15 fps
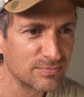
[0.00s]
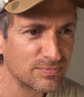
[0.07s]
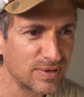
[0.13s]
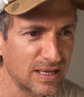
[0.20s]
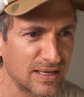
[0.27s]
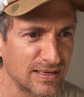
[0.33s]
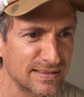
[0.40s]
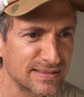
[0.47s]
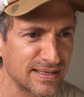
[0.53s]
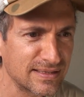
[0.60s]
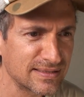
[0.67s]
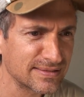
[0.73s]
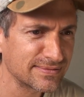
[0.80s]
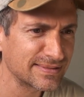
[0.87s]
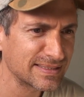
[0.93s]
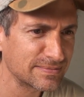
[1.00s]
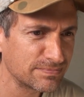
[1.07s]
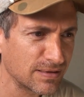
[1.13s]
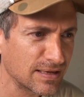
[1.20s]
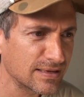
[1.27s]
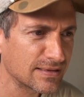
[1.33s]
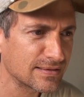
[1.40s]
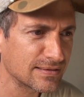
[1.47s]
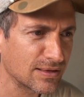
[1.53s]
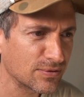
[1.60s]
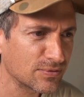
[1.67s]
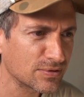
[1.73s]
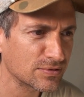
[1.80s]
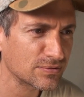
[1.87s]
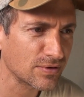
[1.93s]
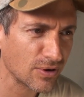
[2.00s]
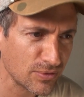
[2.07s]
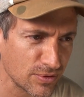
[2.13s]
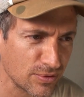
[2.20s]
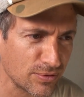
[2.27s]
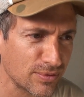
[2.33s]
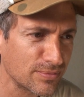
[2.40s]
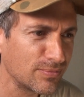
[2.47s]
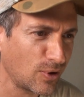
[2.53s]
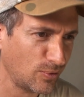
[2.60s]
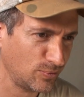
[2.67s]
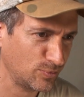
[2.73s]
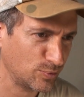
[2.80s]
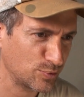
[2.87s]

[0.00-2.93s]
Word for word: because insulin spikes lower growth hormones.